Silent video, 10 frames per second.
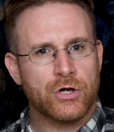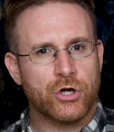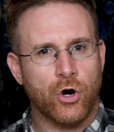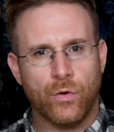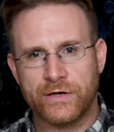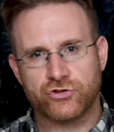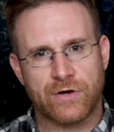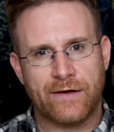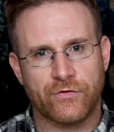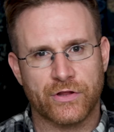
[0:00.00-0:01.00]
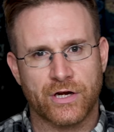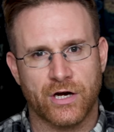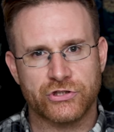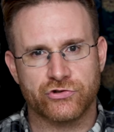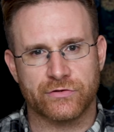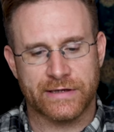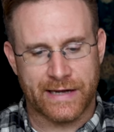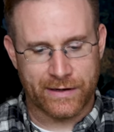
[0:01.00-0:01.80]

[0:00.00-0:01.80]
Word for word: go and travel the country.